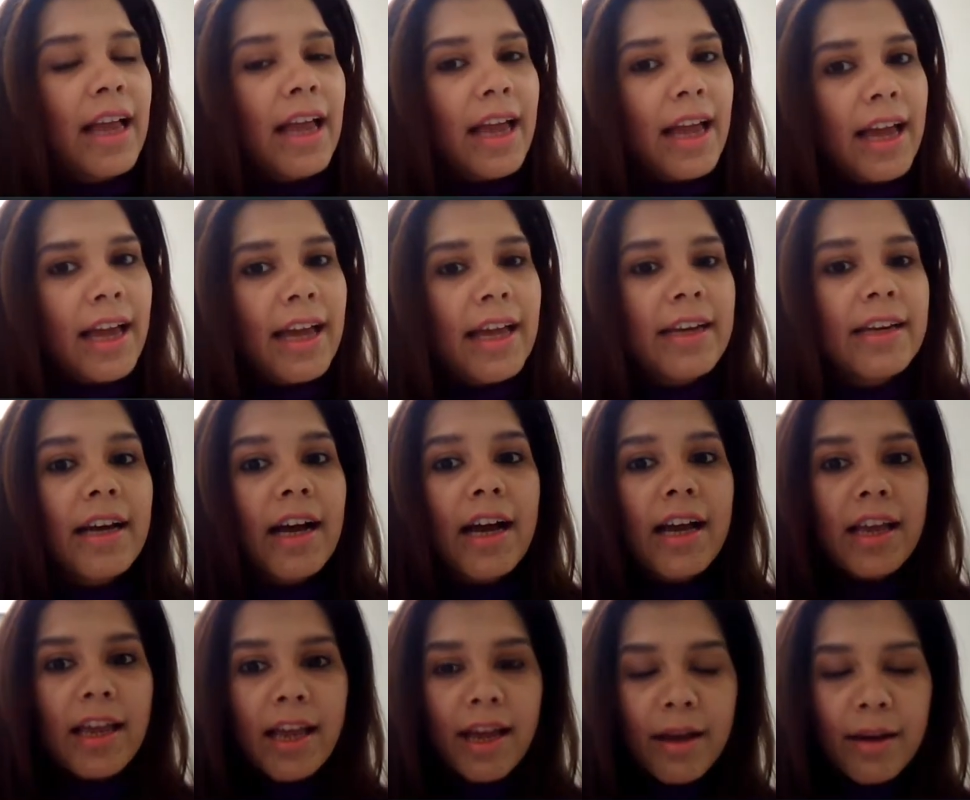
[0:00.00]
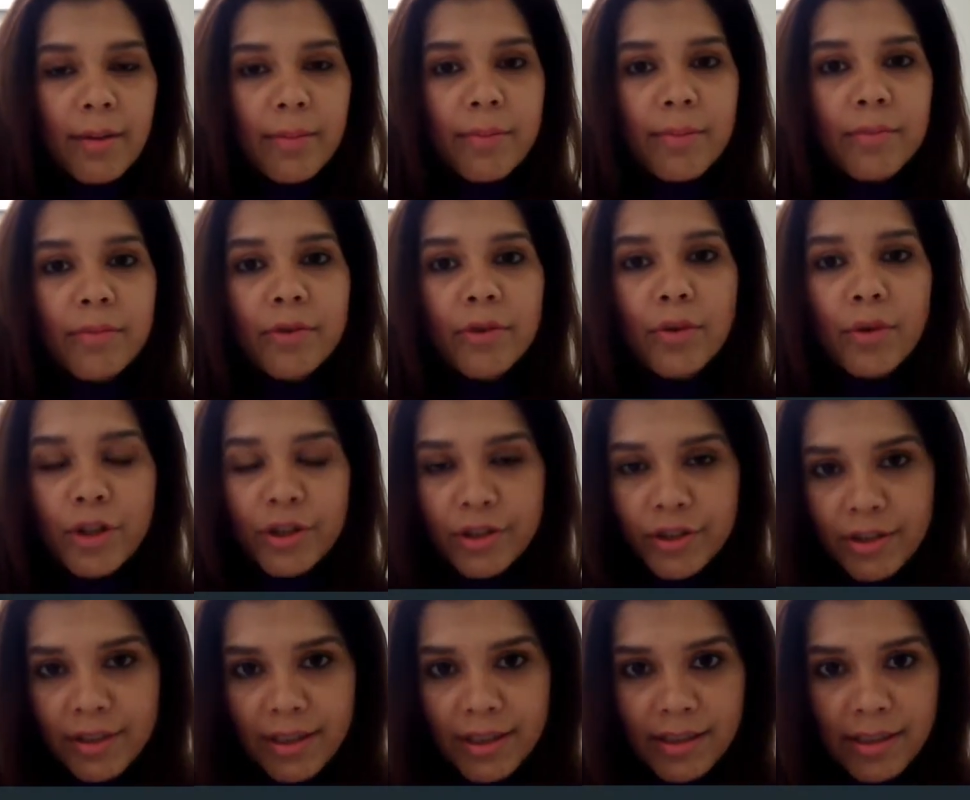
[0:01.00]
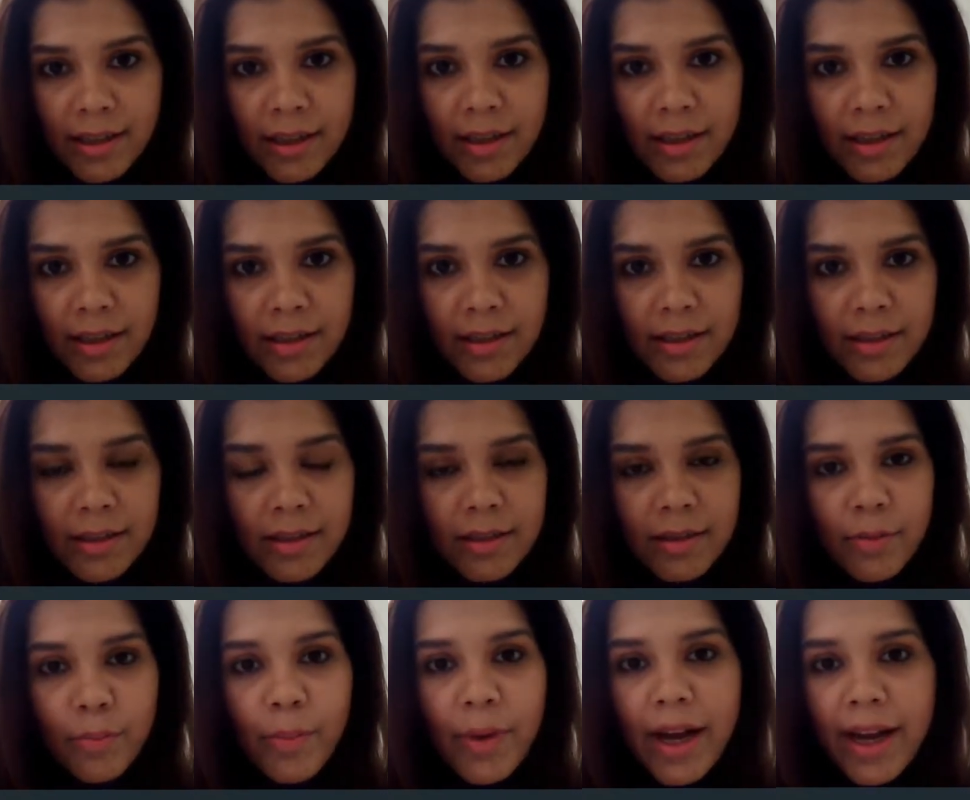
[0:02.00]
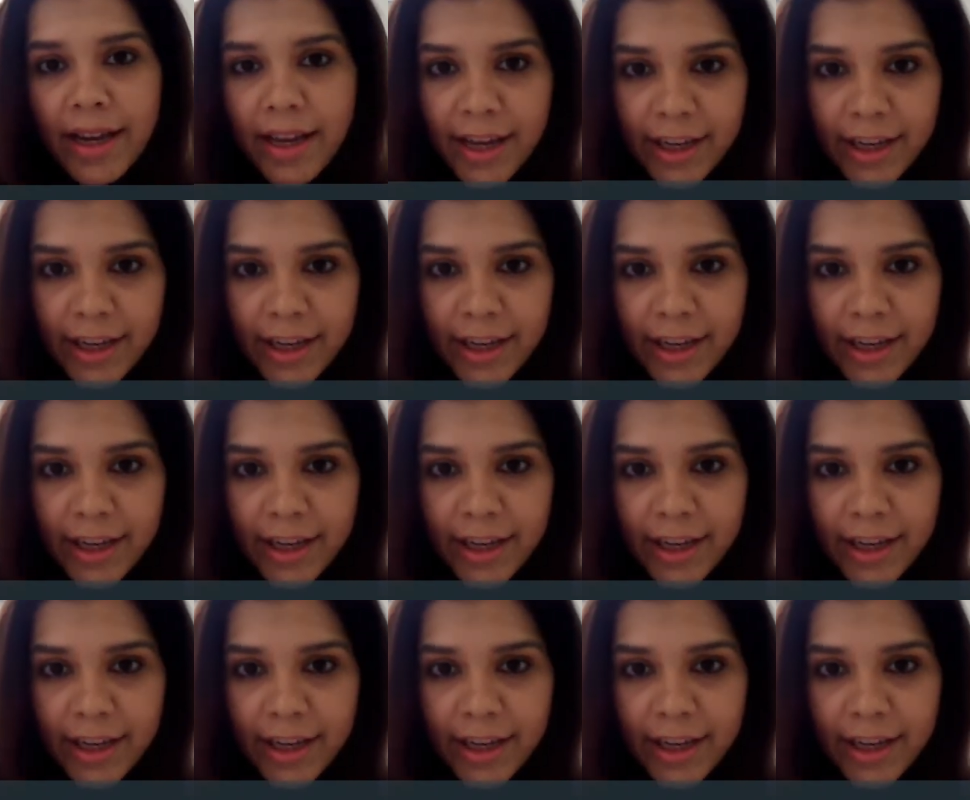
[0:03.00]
and I am going to discuss my